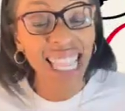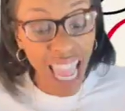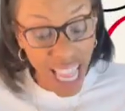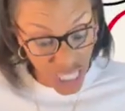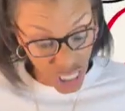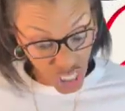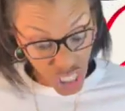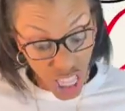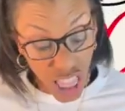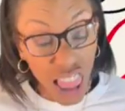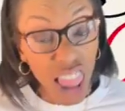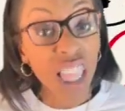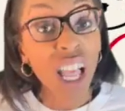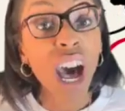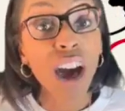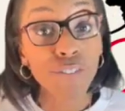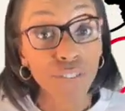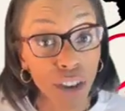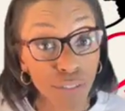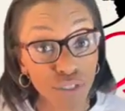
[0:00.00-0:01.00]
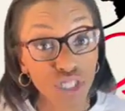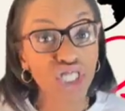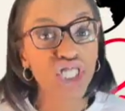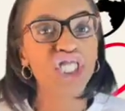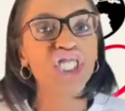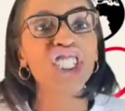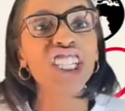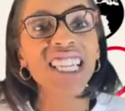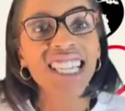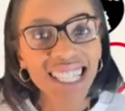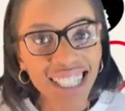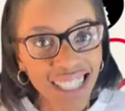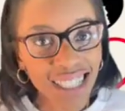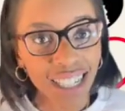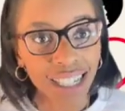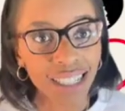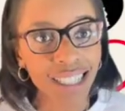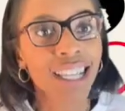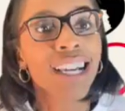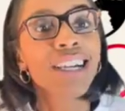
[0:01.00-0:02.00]
takes the love of
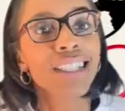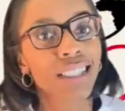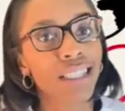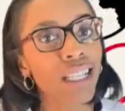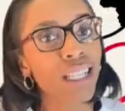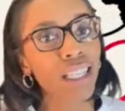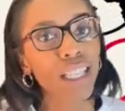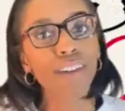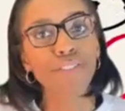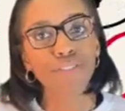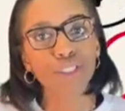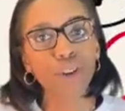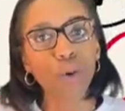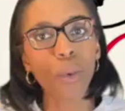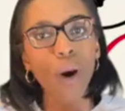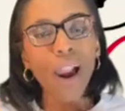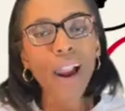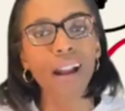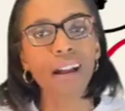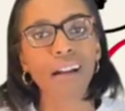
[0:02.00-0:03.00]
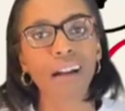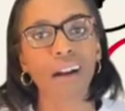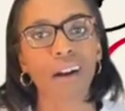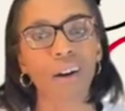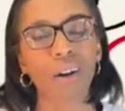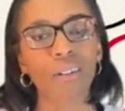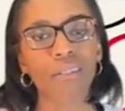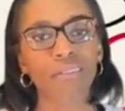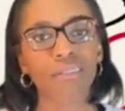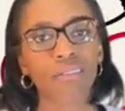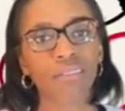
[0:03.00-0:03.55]
Jesus to lift the world.